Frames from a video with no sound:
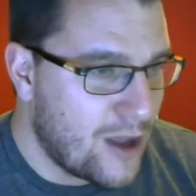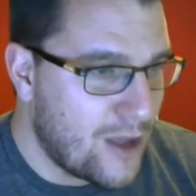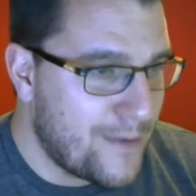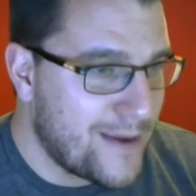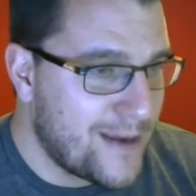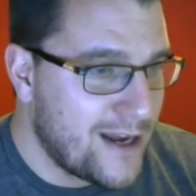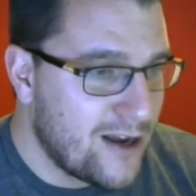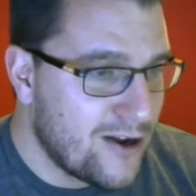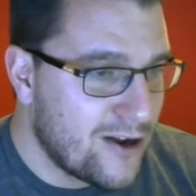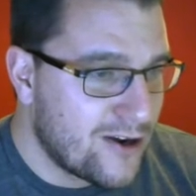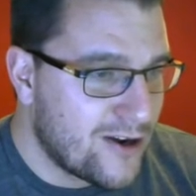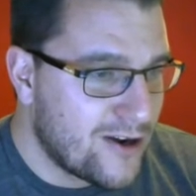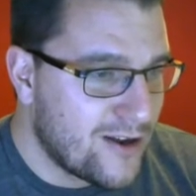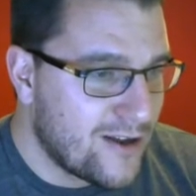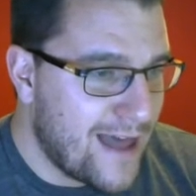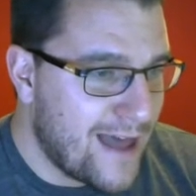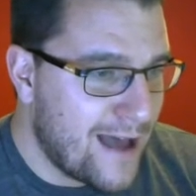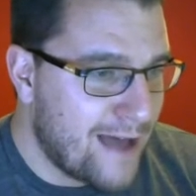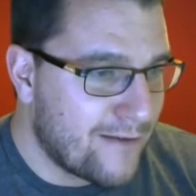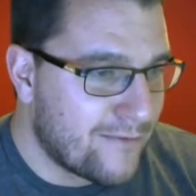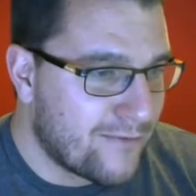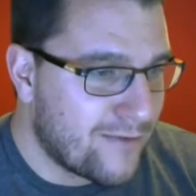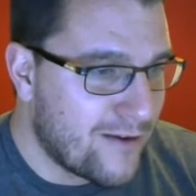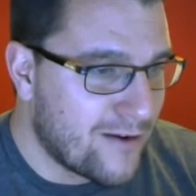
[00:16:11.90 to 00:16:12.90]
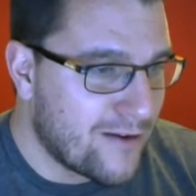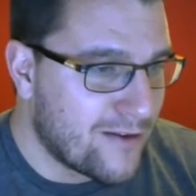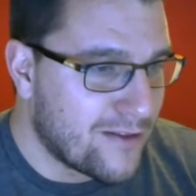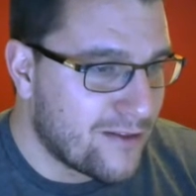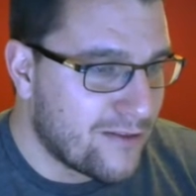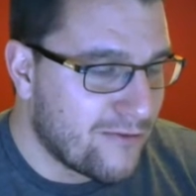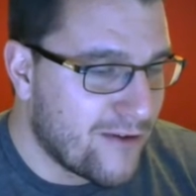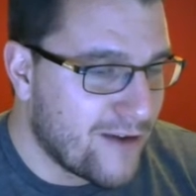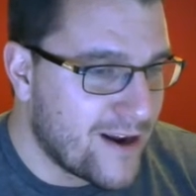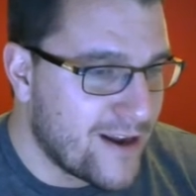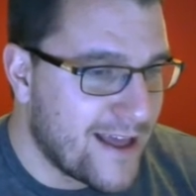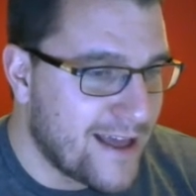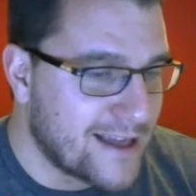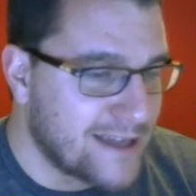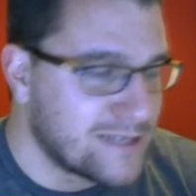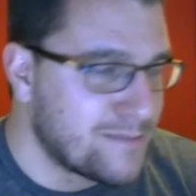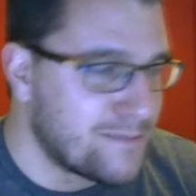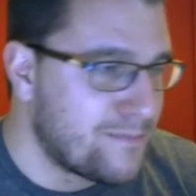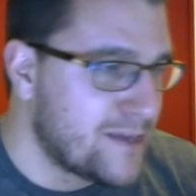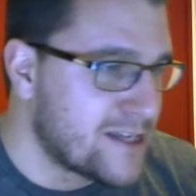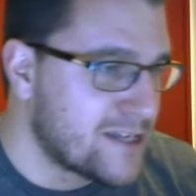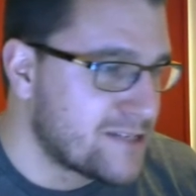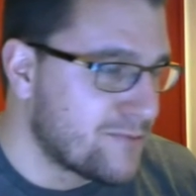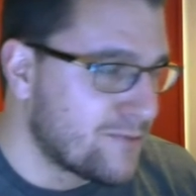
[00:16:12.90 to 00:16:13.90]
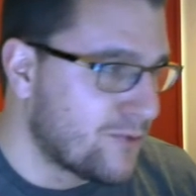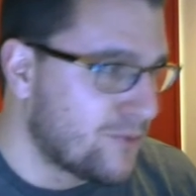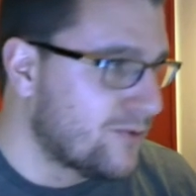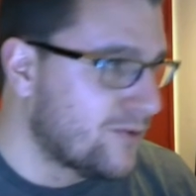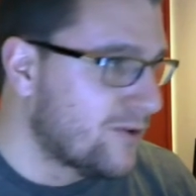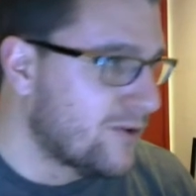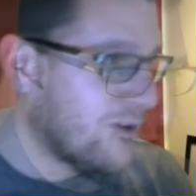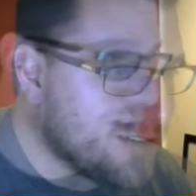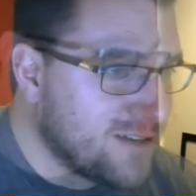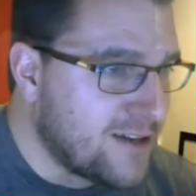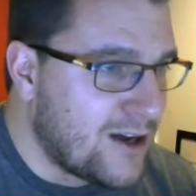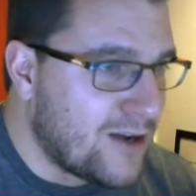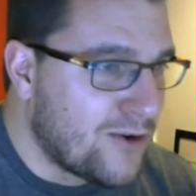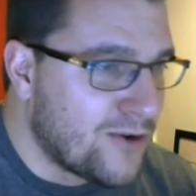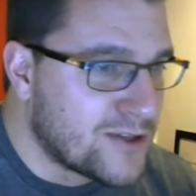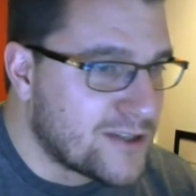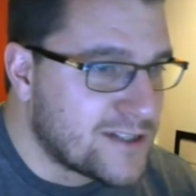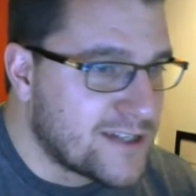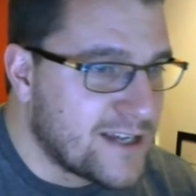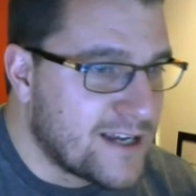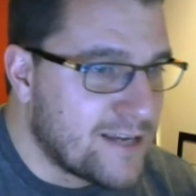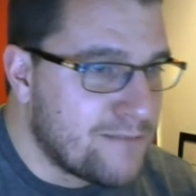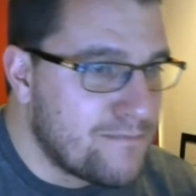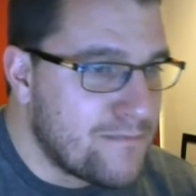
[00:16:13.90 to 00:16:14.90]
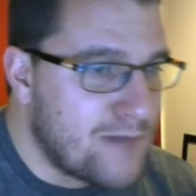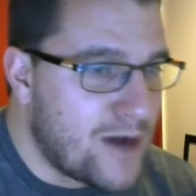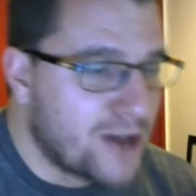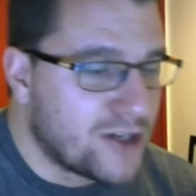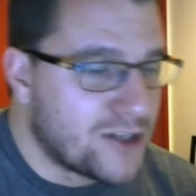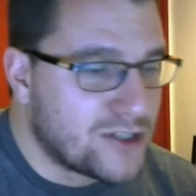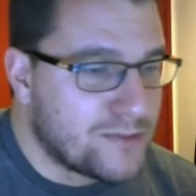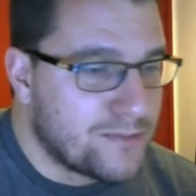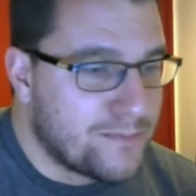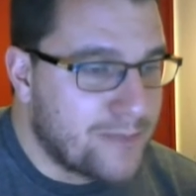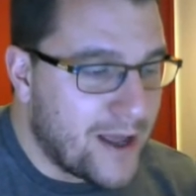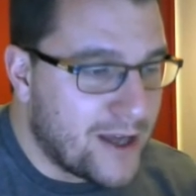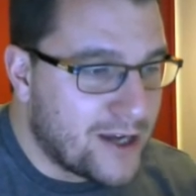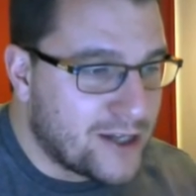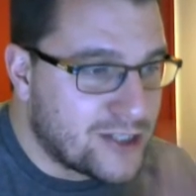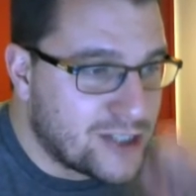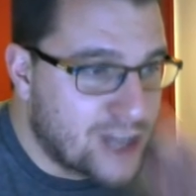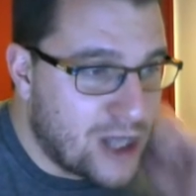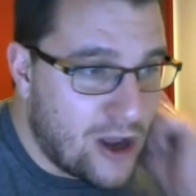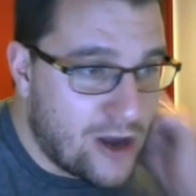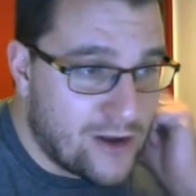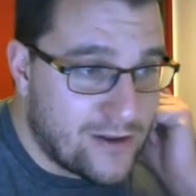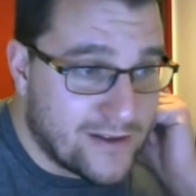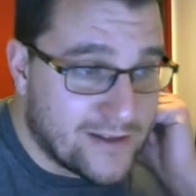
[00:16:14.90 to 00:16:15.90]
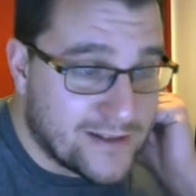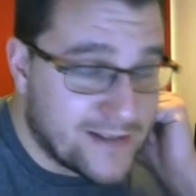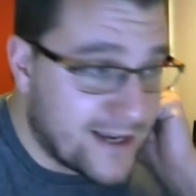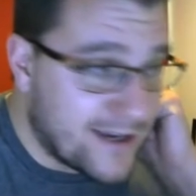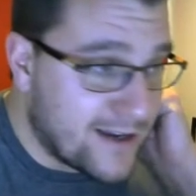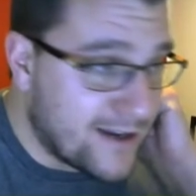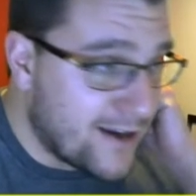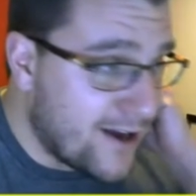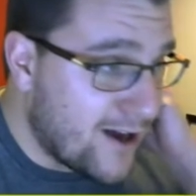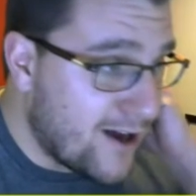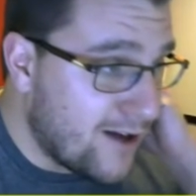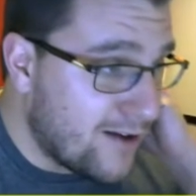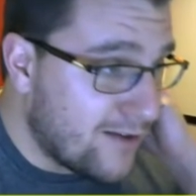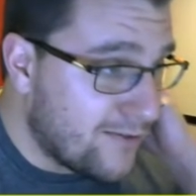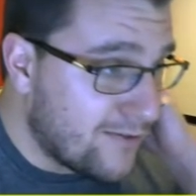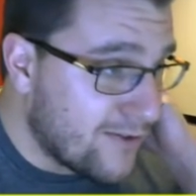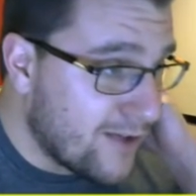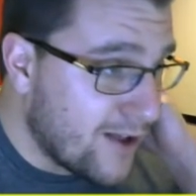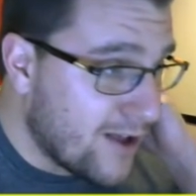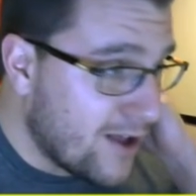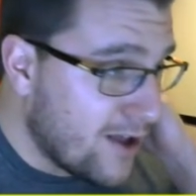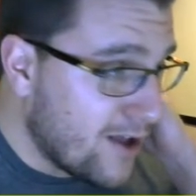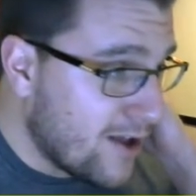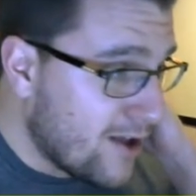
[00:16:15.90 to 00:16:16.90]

I mean, look at that front three. That is abysmal. I want to see a much better showing in the second half.